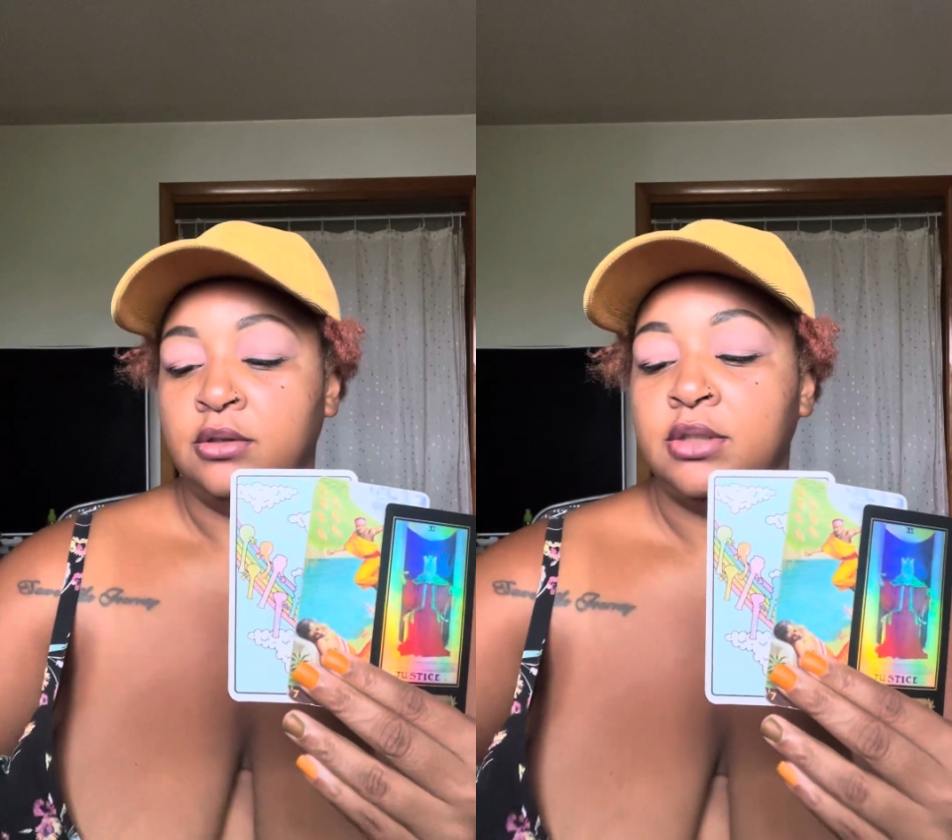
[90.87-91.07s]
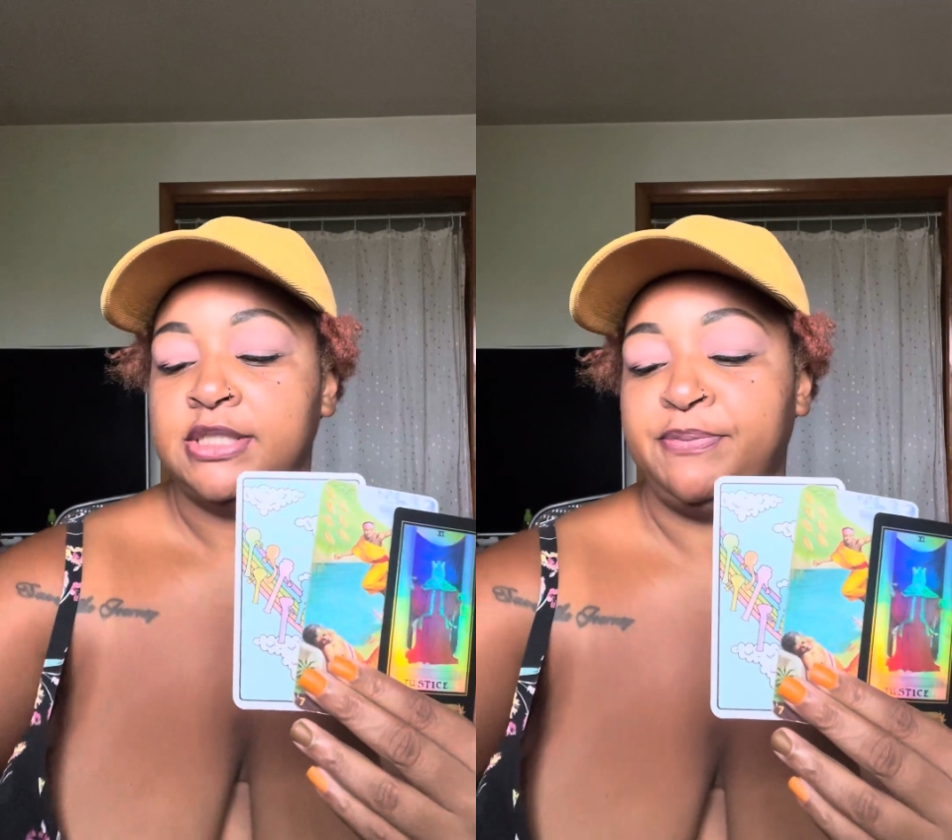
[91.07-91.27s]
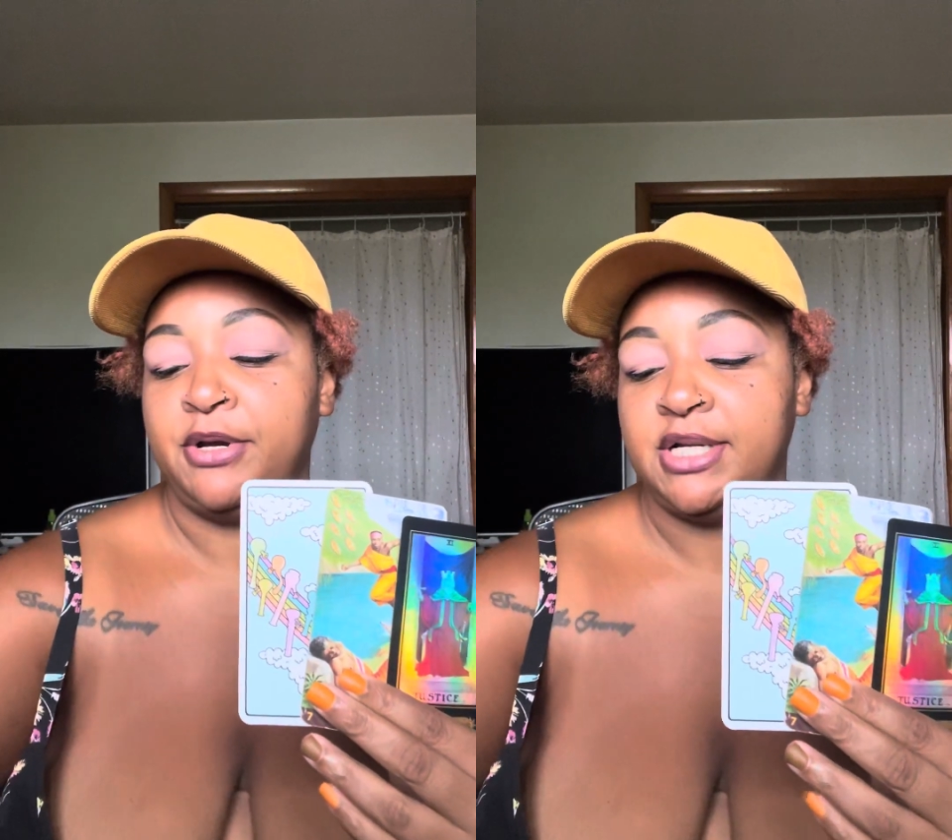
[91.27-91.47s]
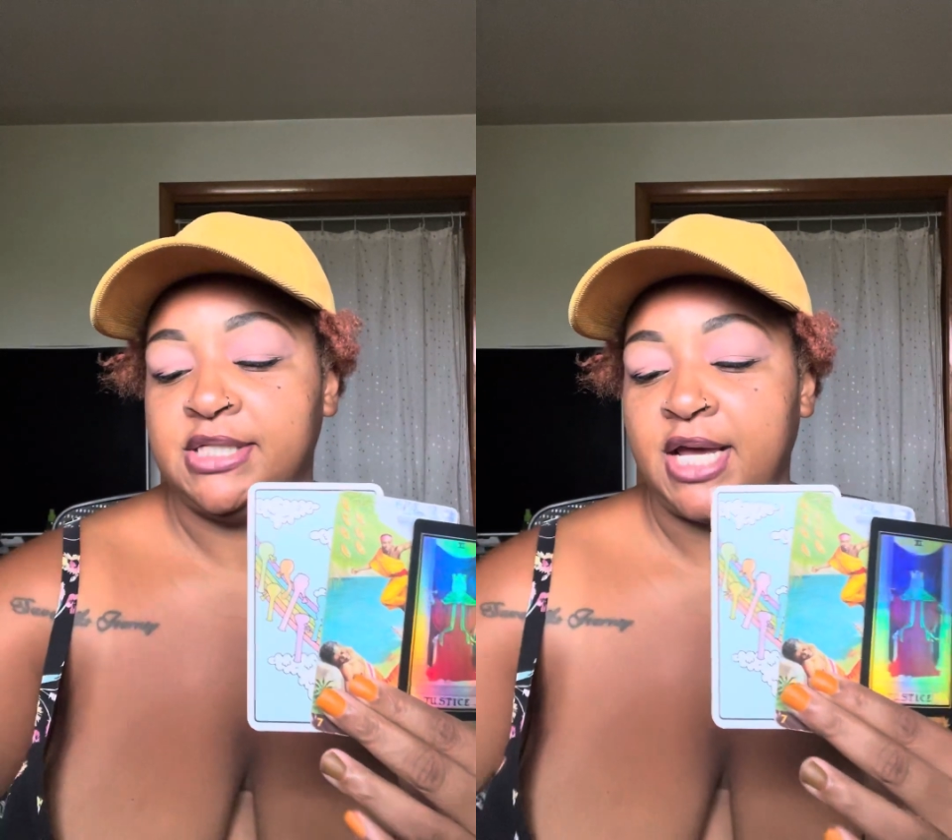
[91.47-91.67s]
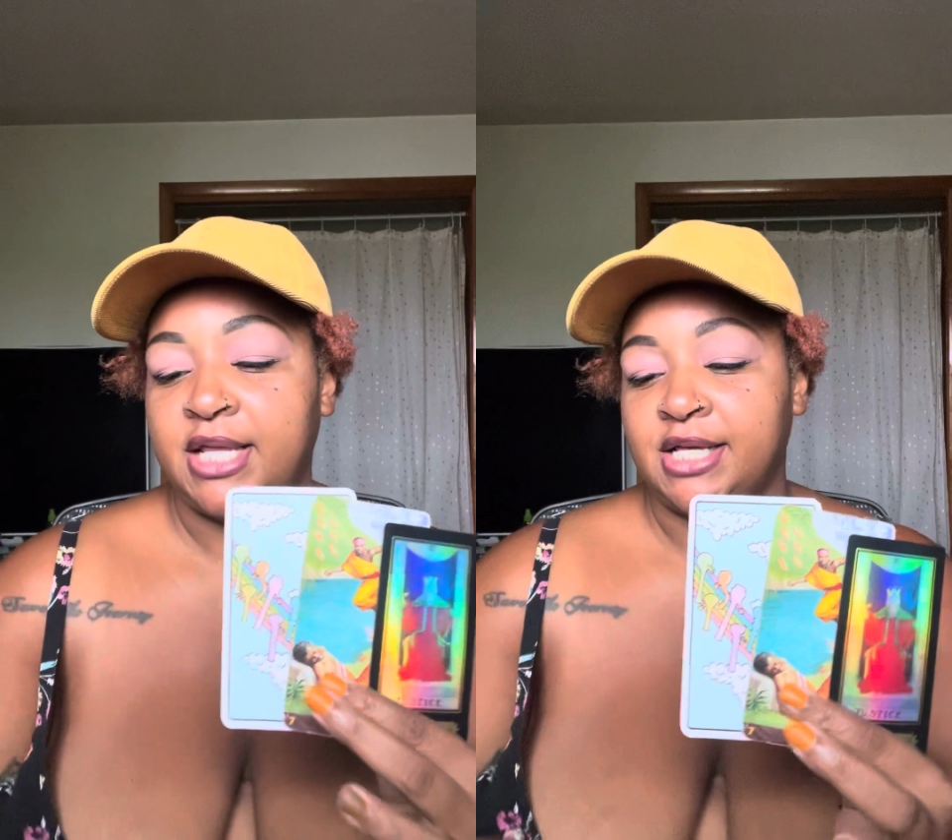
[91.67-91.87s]
Spirit is
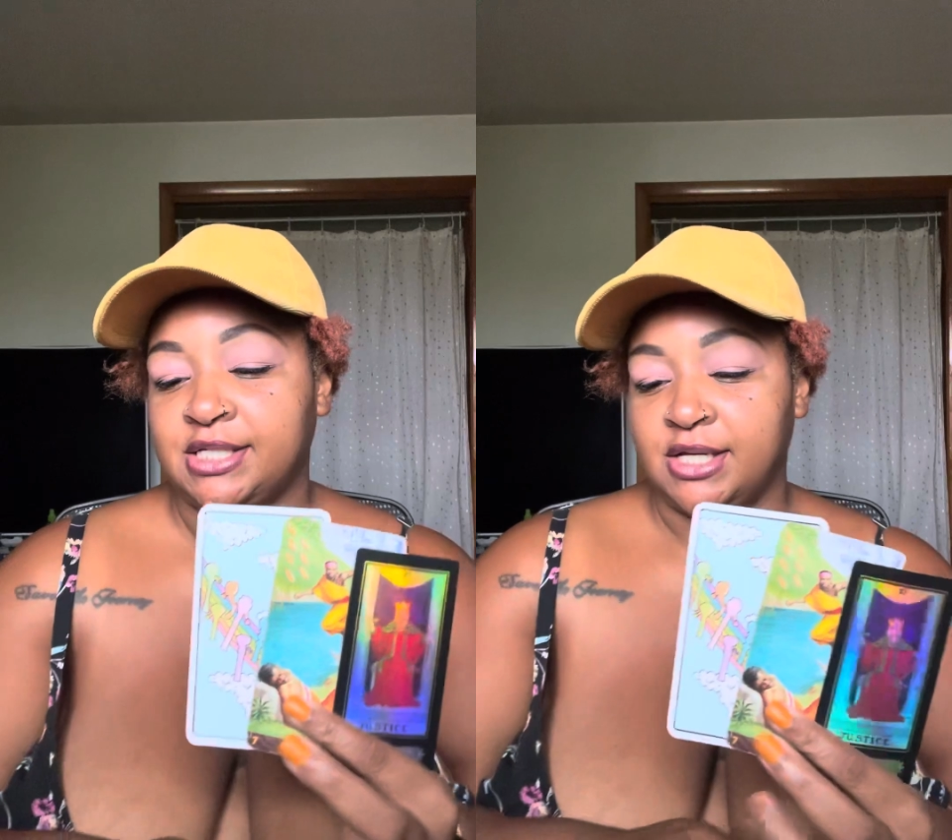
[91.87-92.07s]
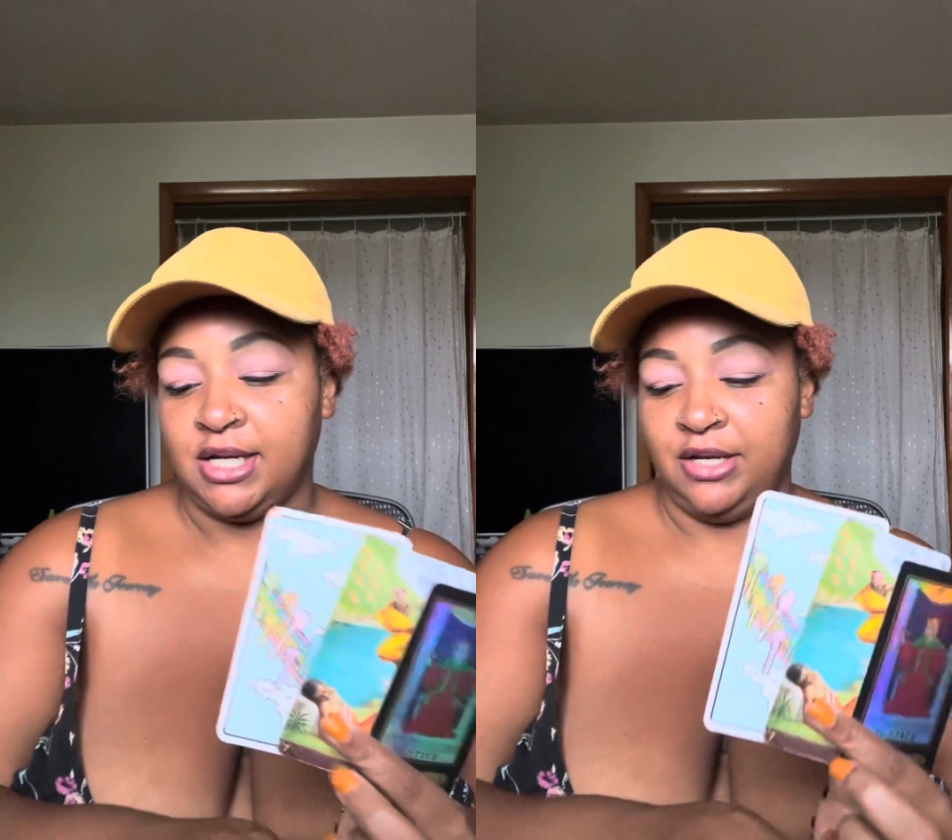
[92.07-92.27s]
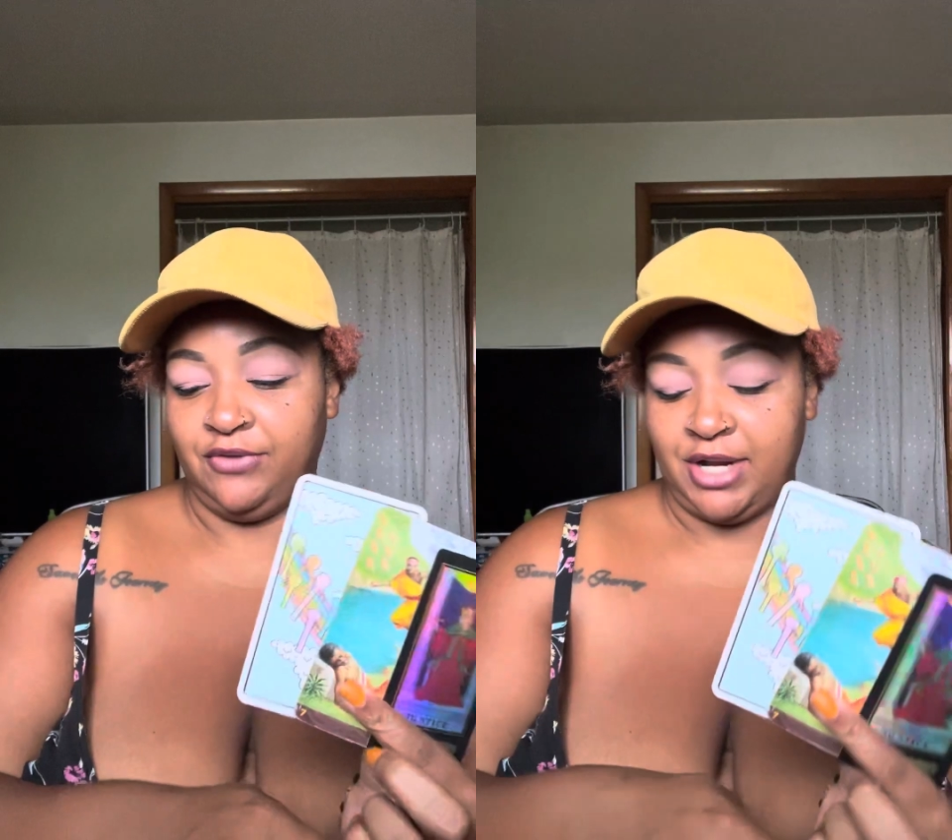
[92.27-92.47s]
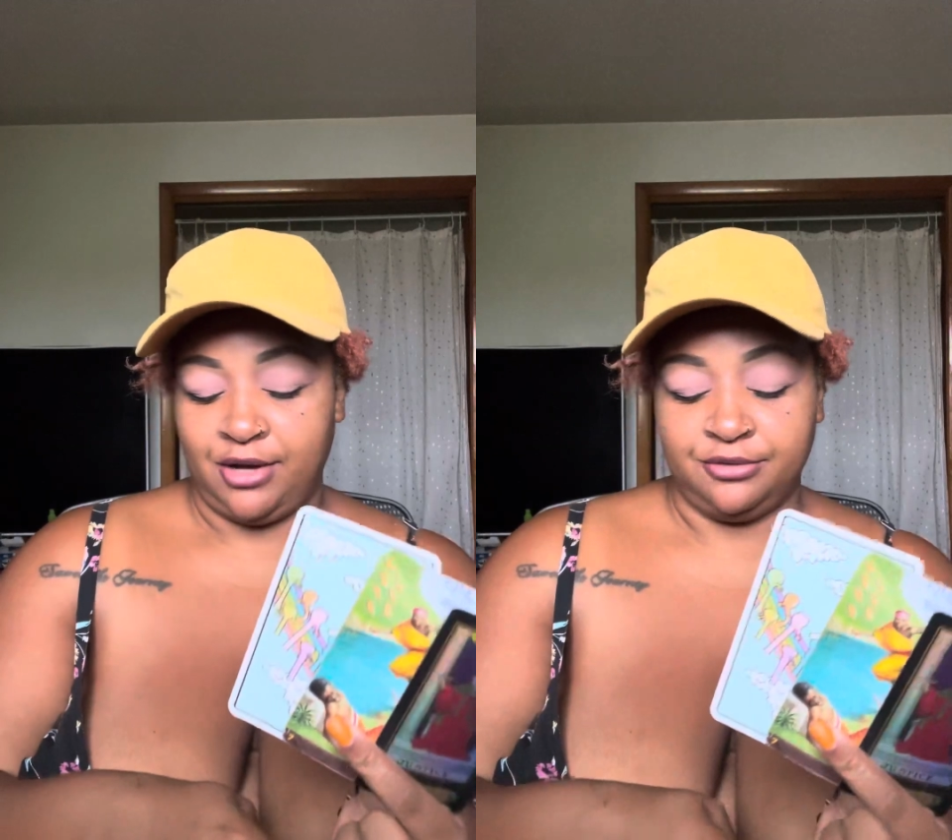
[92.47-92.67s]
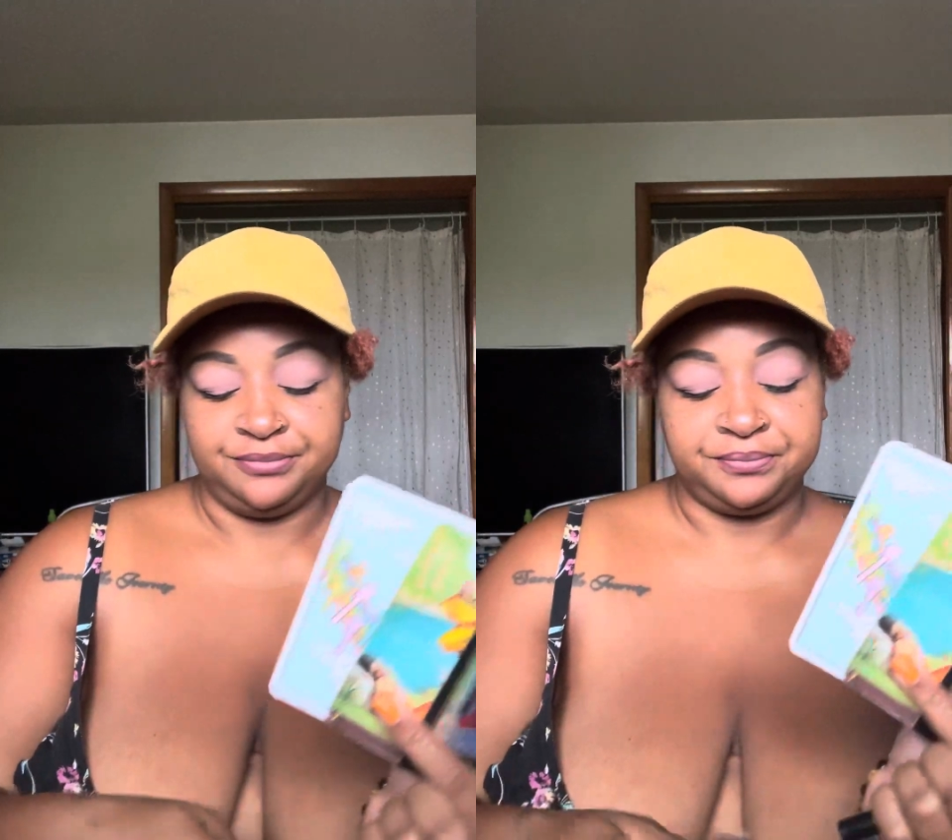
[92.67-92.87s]
saying that's going to even
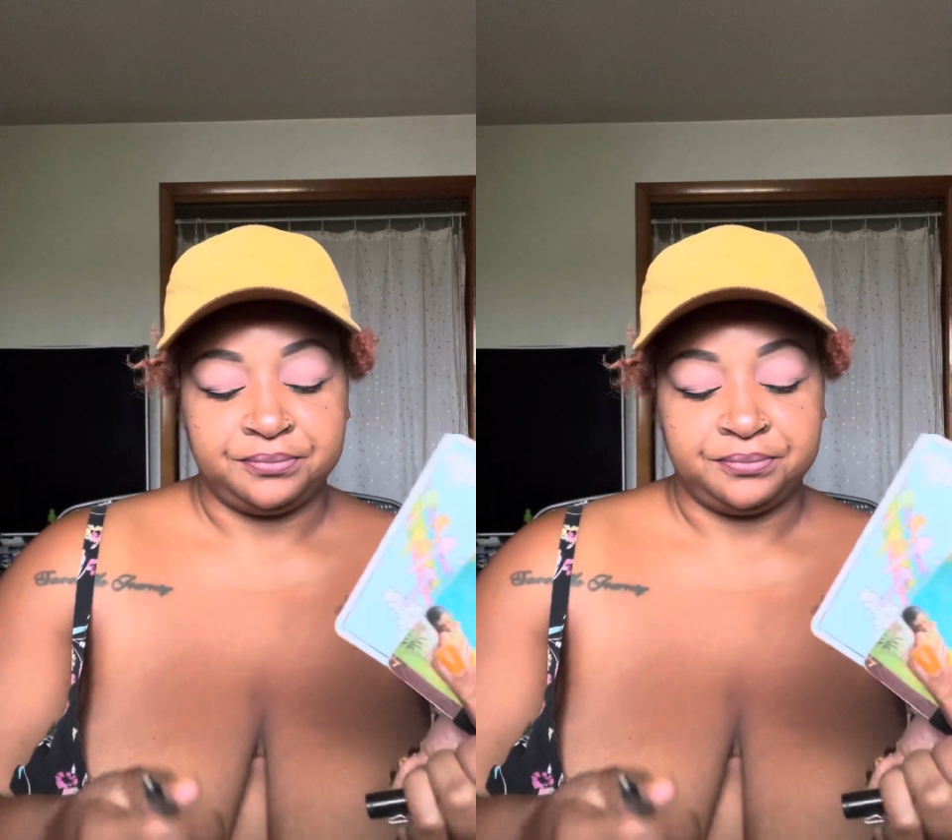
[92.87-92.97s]
out.